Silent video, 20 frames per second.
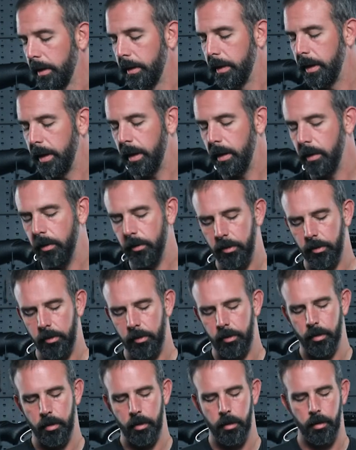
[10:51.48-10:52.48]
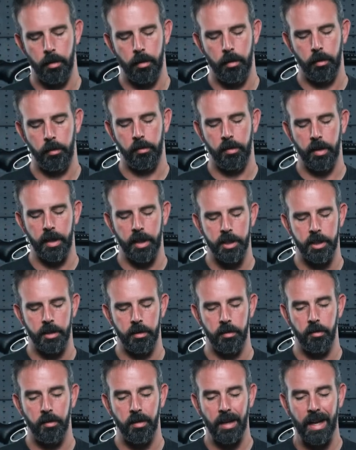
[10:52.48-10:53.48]
these
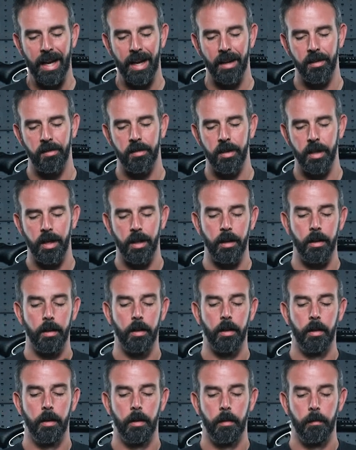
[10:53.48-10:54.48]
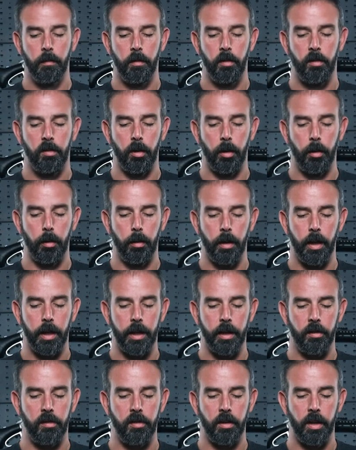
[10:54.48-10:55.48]
sections as needed. So
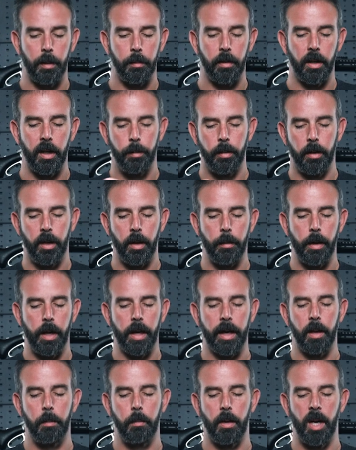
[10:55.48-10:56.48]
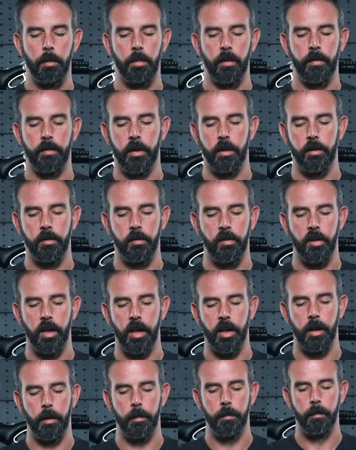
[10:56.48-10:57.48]
like I said, I'm going to put it back in my preferred
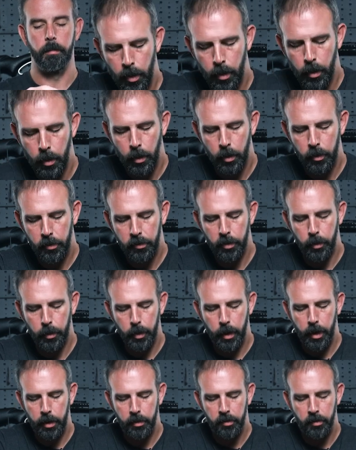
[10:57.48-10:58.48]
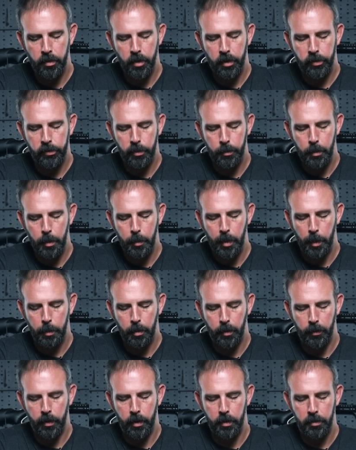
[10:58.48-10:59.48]
setup. So guys, this would be my
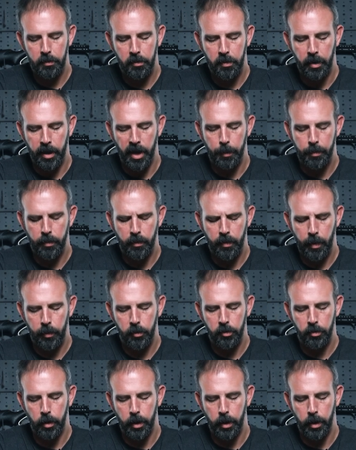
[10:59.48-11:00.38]
preferred setup if I was